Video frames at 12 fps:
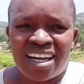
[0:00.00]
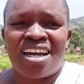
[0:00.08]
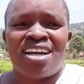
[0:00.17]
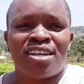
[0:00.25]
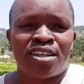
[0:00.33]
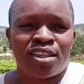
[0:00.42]

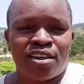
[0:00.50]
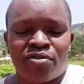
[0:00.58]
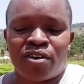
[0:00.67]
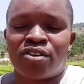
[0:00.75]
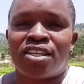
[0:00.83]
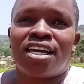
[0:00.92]
they found
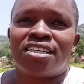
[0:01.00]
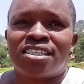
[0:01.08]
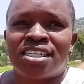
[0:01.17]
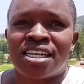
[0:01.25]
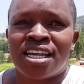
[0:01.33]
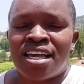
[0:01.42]
that
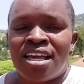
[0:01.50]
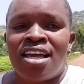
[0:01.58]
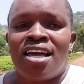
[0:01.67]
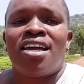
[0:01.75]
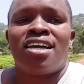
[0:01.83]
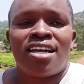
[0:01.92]

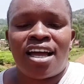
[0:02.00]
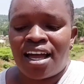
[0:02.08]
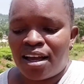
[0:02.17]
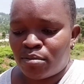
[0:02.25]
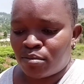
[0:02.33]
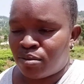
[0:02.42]

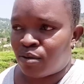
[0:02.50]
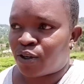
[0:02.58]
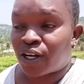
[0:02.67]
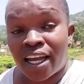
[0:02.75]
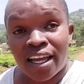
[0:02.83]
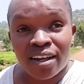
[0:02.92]
okay,
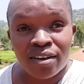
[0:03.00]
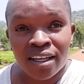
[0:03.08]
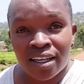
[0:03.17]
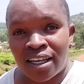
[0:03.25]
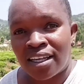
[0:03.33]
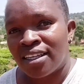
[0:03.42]

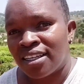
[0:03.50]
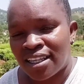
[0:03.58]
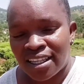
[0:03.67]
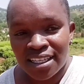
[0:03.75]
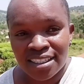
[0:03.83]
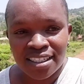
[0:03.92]
there's
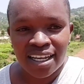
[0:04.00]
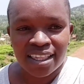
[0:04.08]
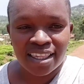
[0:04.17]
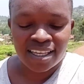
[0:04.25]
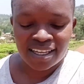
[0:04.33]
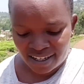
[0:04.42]
nothing,
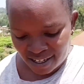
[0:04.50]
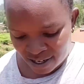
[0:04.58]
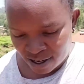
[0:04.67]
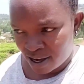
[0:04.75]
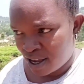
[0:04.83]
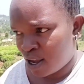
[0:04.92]

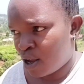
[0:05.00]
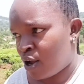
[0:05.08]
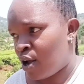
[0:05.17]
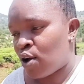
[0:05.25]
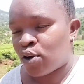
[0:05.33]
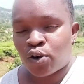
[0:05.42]

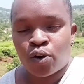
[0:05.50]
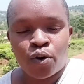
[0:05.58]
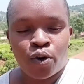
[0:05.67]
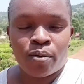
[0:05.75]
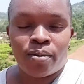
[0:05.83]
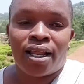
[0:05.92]
no
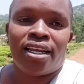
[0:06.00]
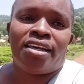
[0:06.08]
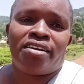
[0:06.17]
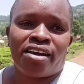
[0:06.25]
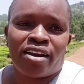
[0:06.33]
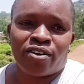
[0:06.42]
malaria,
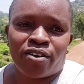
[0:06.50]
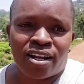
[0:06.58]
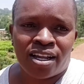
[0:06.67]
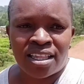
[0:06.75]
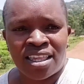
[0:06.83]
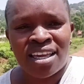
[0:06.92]
no nothing.
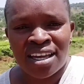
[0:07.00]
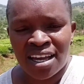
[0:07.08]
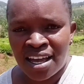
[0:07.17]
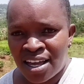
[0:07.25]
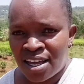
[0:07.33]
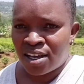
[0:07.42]

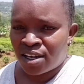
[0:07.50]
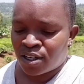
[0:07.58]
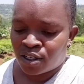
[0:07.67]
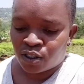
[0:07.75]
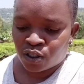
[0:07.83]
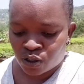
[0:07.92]

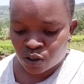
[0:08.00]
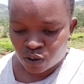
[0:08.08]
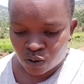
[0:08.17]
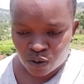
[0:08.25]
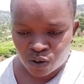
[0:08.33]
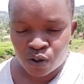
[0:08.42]
So
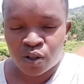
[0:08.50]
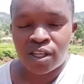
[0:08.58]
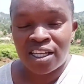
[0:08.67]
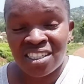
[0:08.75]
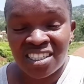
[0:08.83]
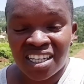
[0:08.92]
they
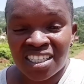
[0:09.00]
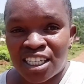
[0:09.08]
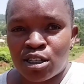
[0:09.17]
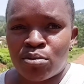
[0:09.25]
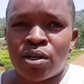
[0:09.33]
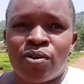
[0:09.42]
injected me
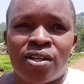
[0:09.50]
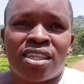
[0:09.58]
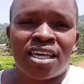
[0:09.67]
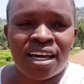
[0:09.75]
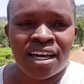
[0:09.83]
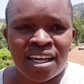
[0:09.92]
with a
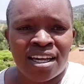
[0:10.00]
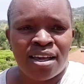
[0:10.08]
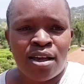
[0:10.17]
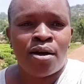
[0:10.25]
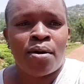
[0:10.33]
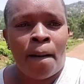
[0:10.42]

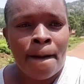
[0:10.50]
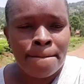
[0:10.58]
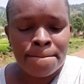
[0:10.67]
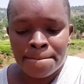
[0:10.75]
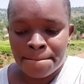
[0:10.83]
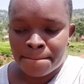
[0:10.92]

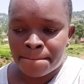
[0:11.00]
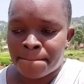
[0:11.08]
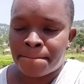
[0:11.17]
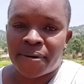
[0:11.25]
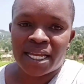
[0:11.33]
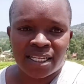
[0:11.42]

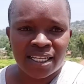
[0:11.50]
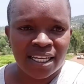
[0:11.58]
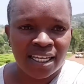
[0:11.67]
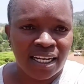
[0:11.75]
painkiller.